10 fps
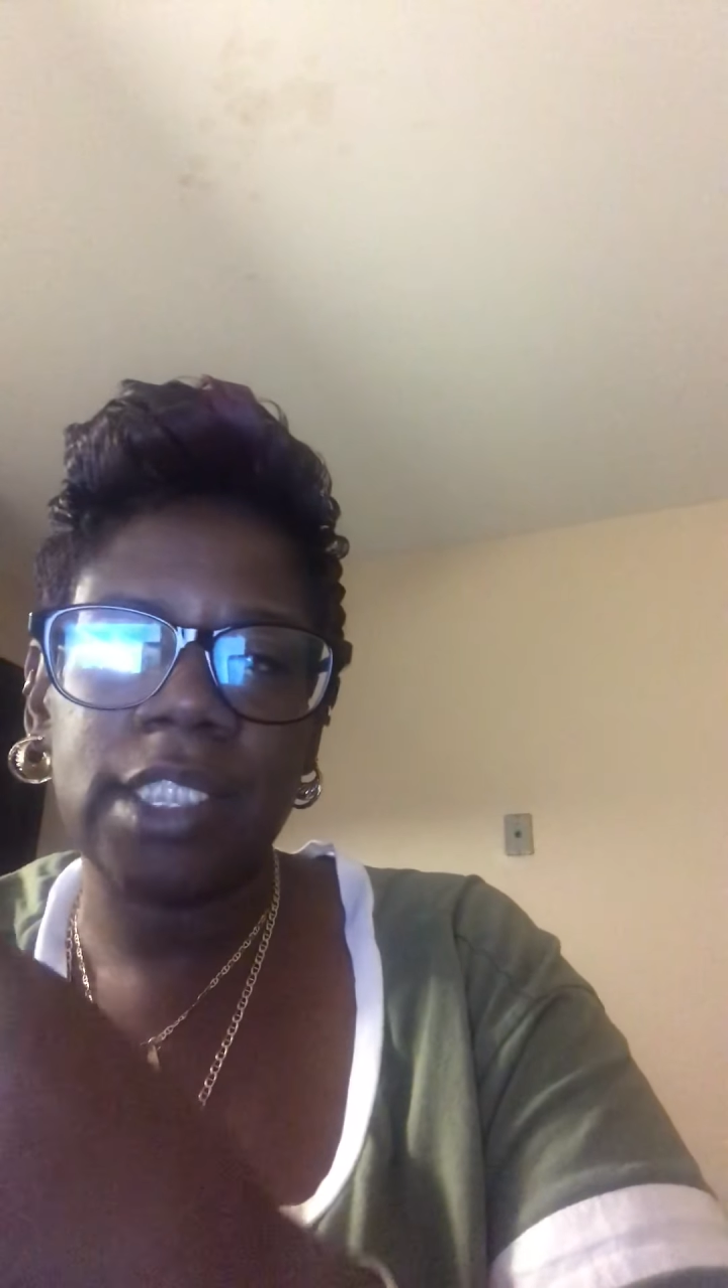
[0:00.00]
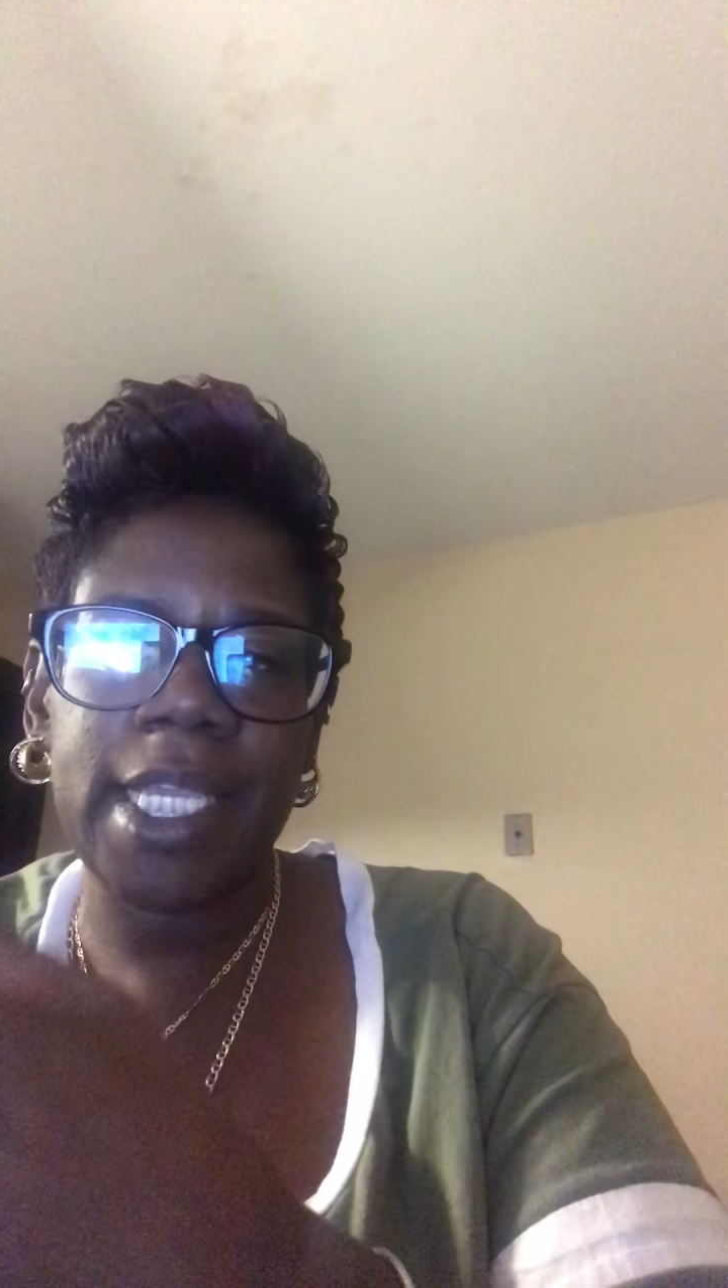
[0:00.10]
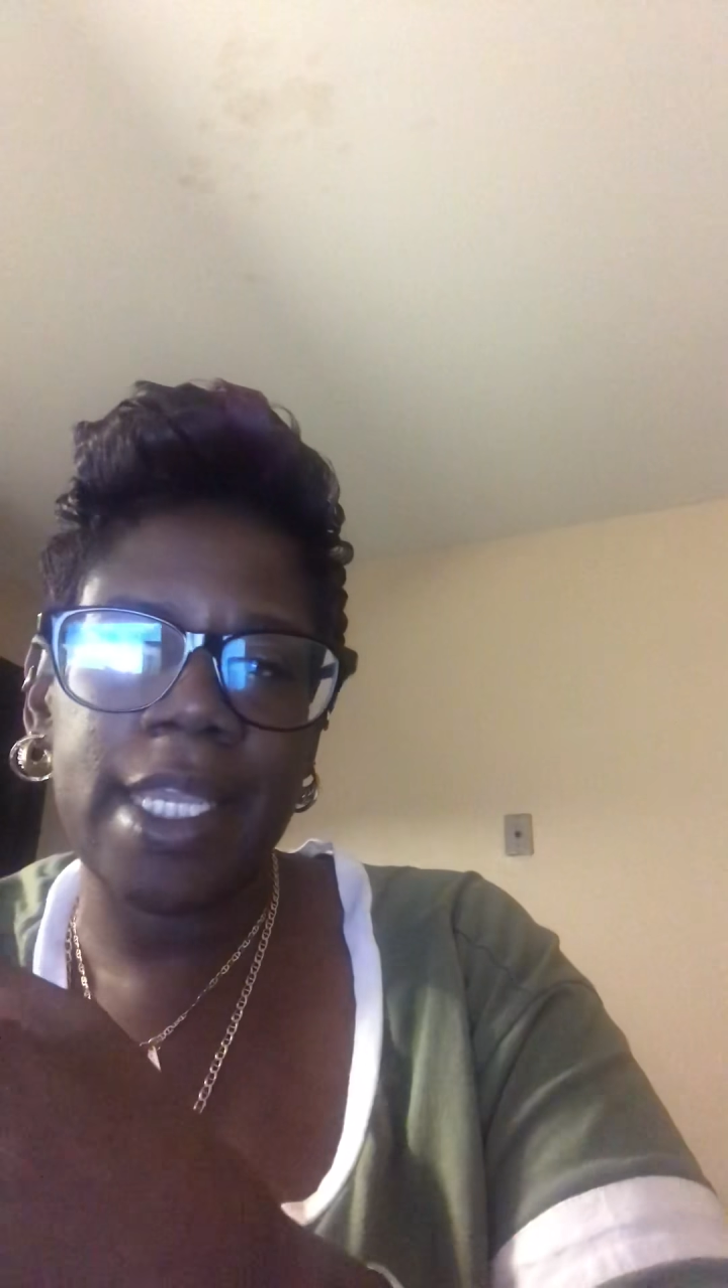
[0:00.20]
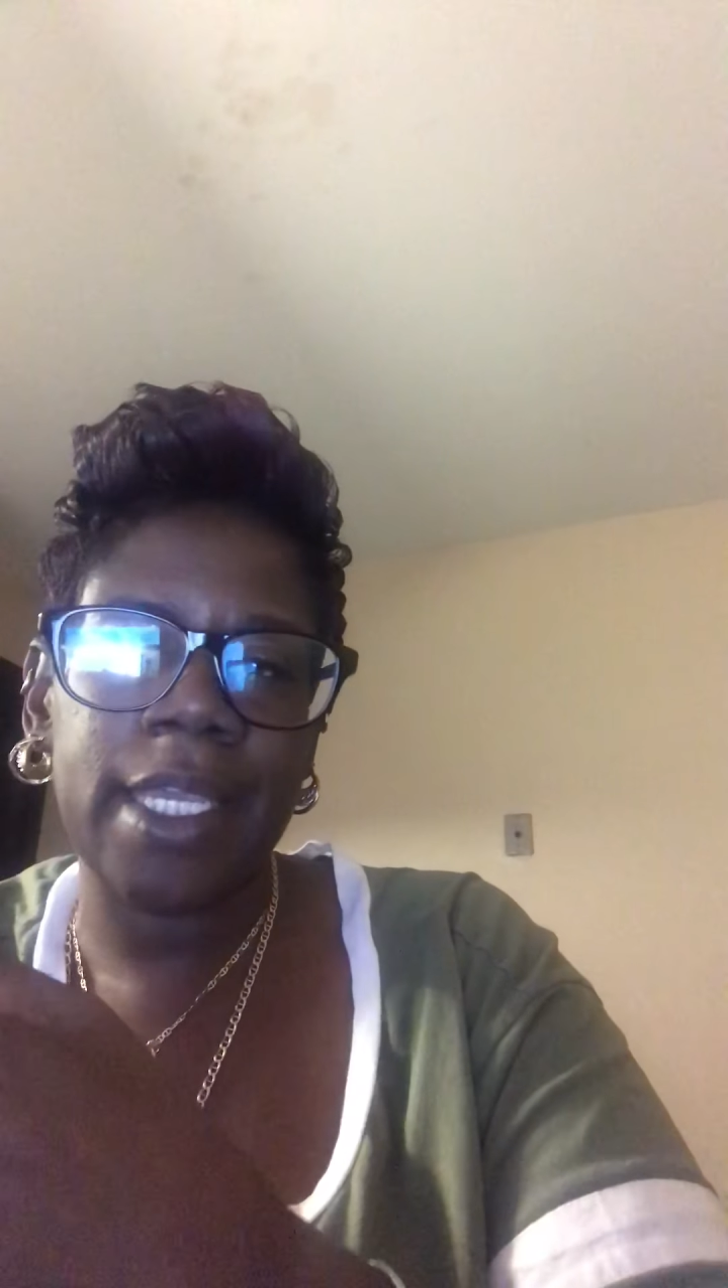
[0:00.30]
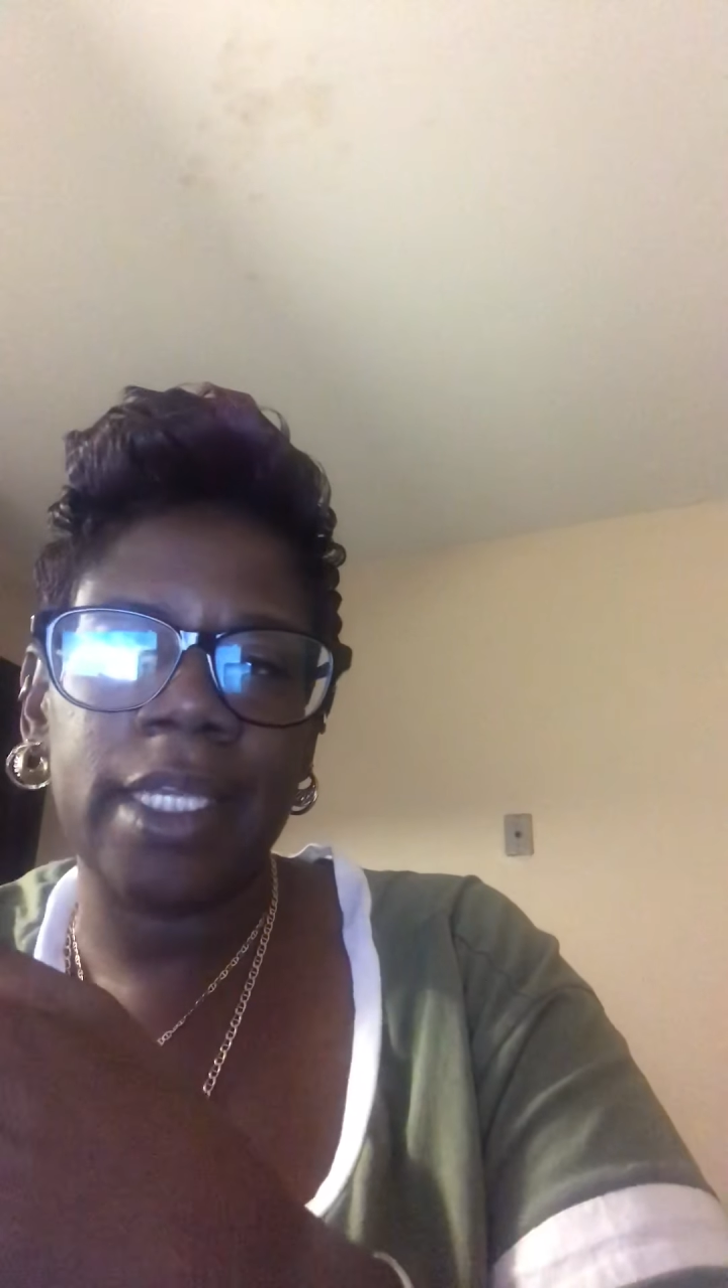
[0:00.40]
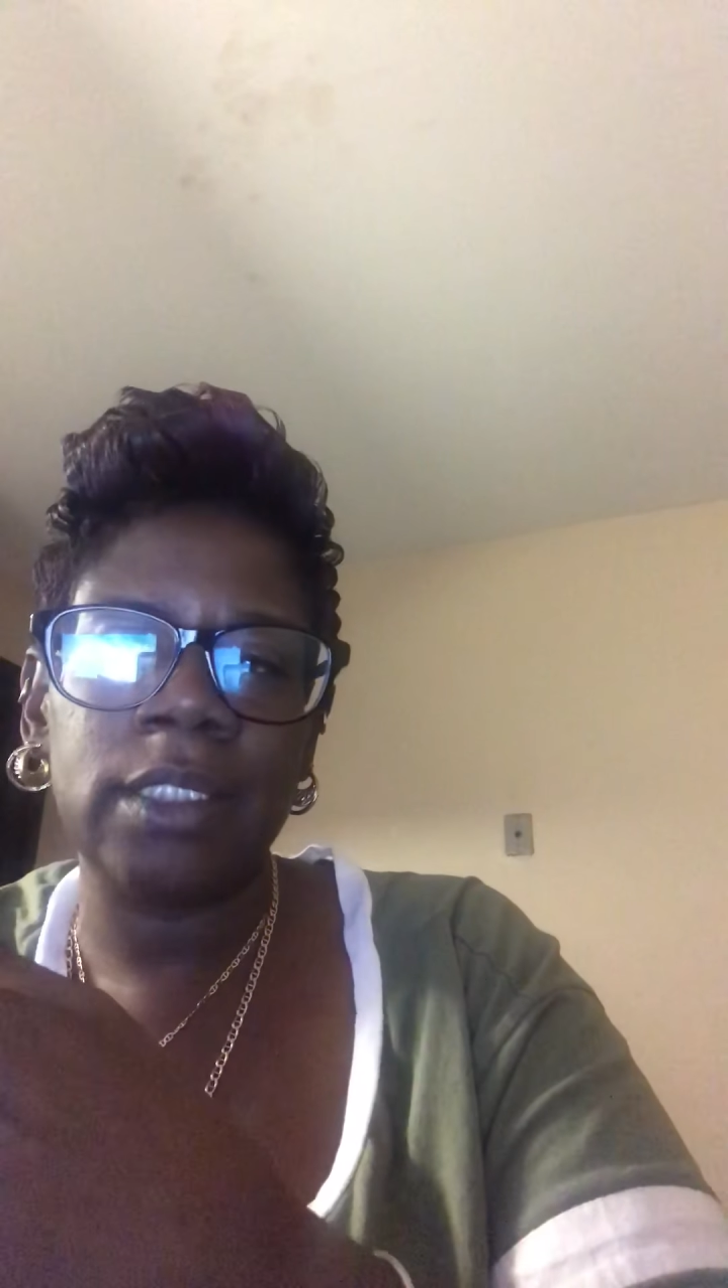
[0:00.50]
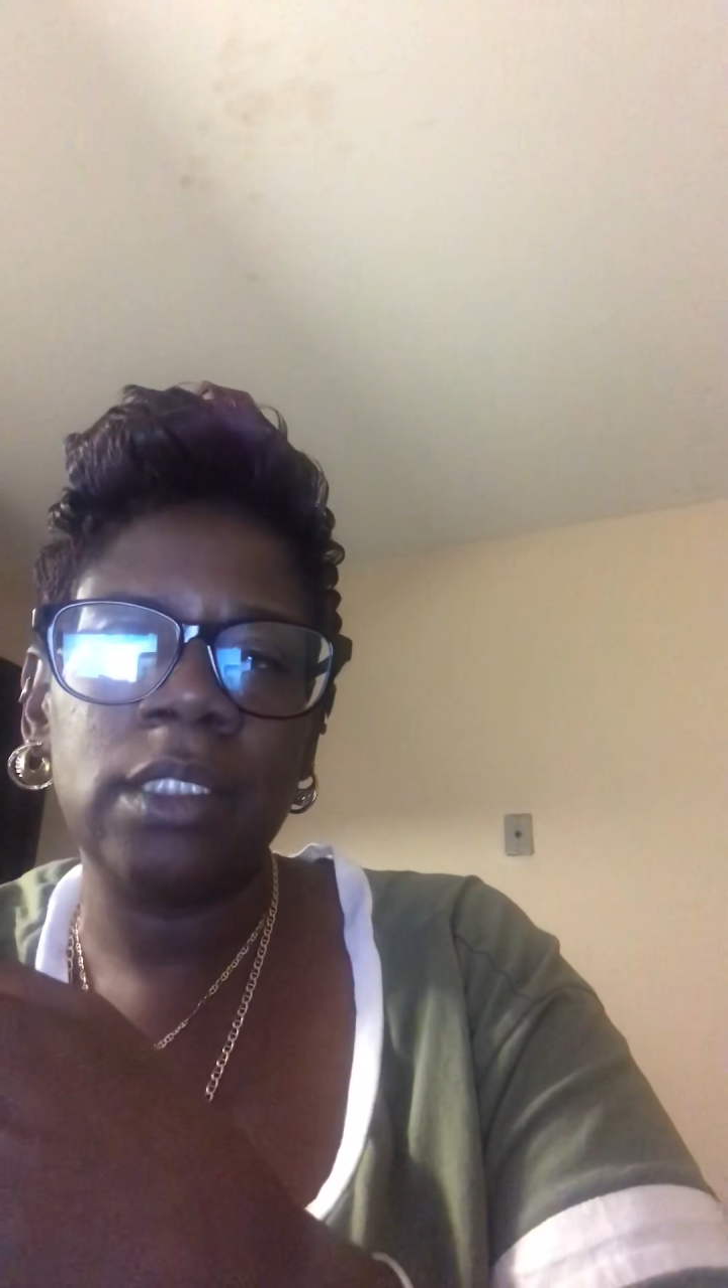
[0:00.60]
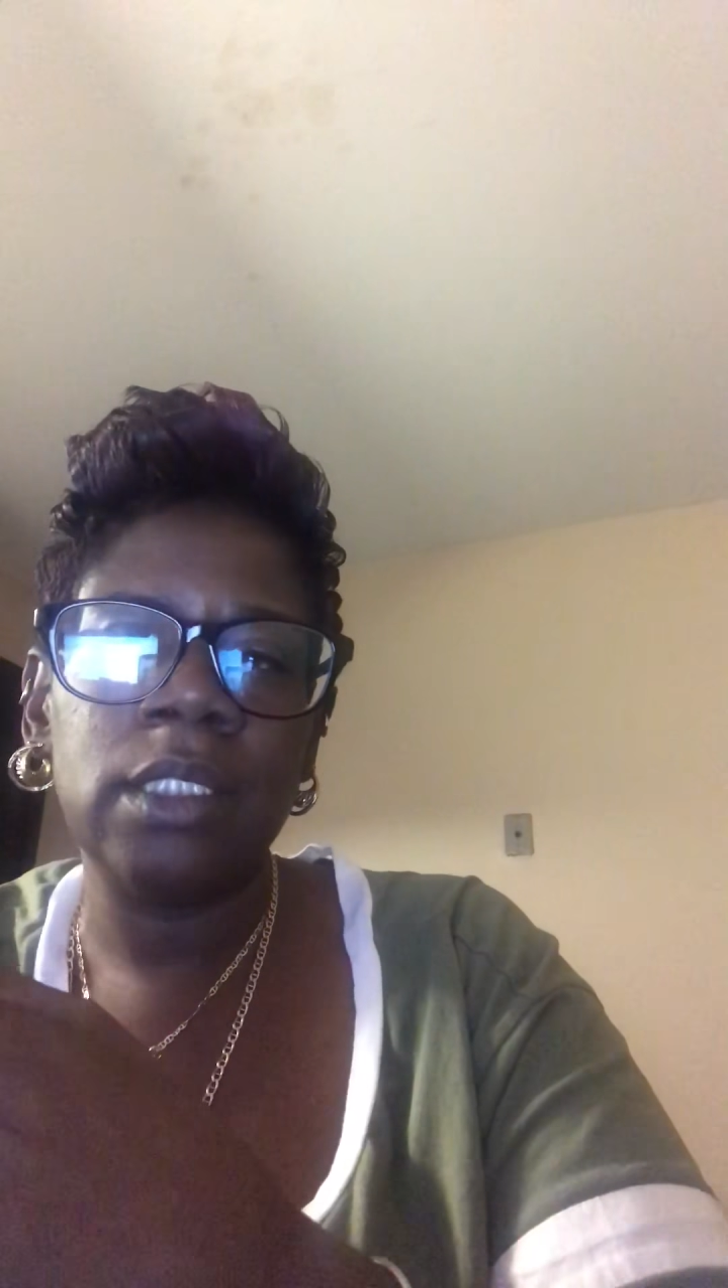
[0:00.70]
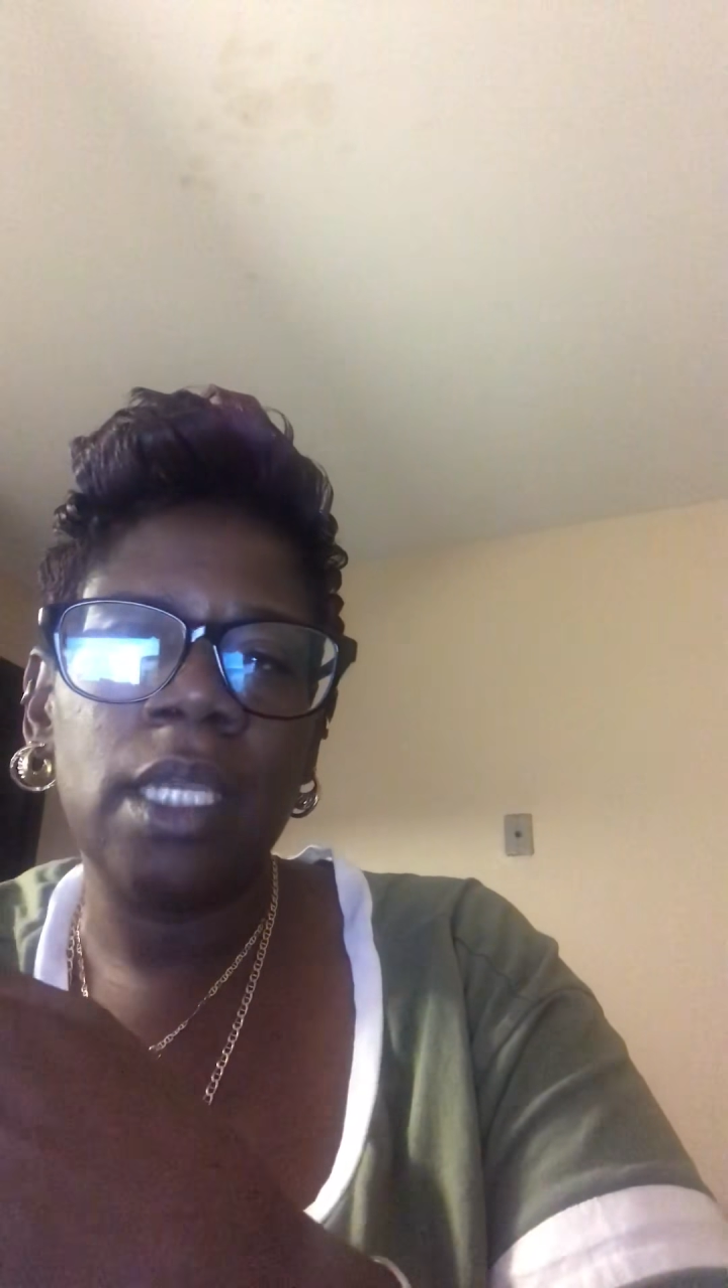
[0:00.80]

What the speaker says: 10